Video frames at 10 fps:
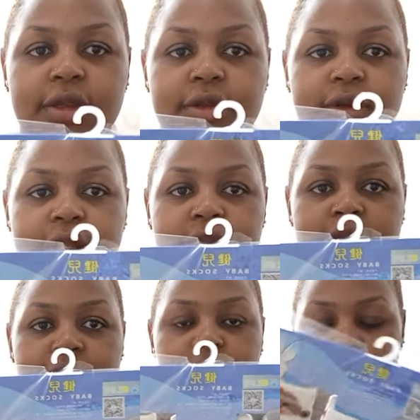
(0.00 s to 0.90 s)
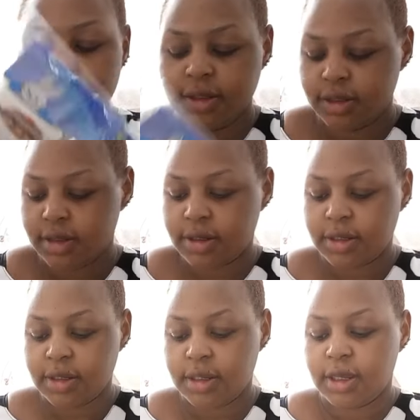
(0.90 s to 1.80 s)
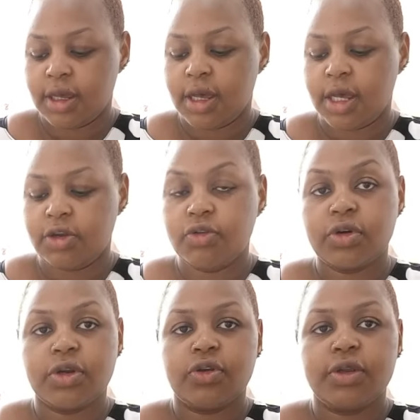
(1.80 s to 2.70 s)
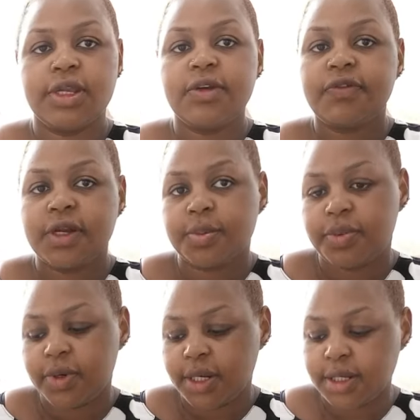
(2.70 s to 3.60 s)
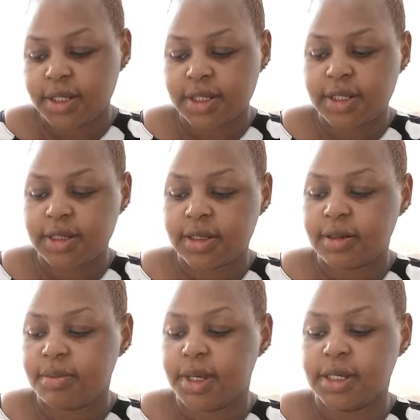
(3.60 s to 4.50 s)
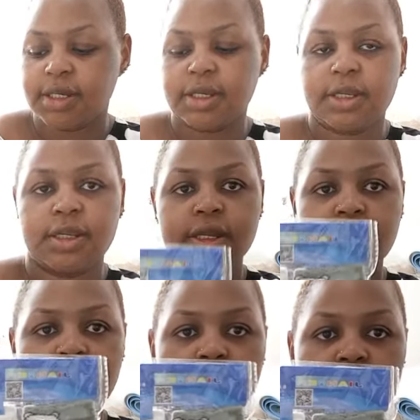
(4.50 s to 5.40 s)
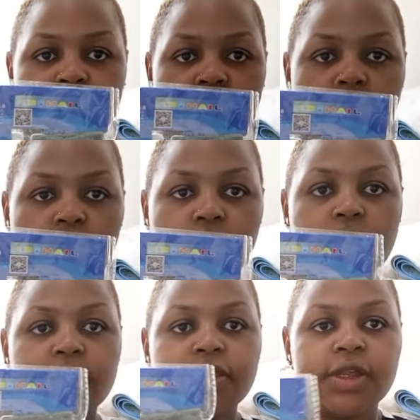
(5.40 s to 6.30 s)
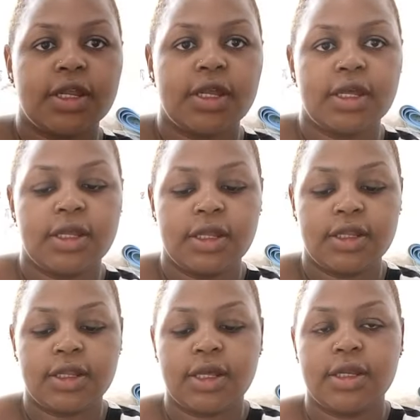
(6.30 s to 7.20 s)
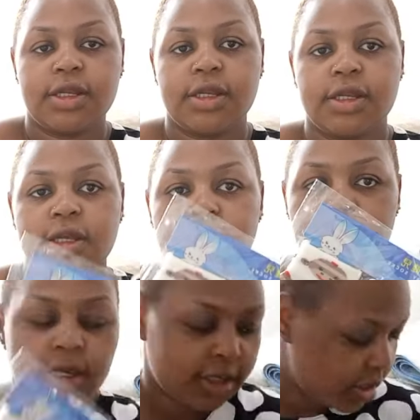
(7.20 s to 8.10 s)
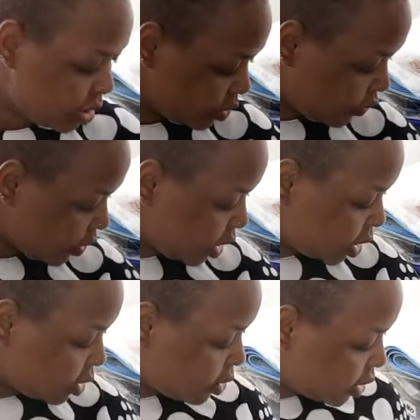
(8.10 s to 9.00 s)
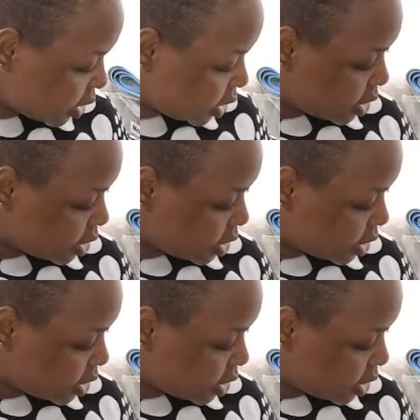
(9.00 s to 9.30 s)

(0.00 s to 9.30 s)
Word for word: you can see I took different prints but they're all three inside so for the socks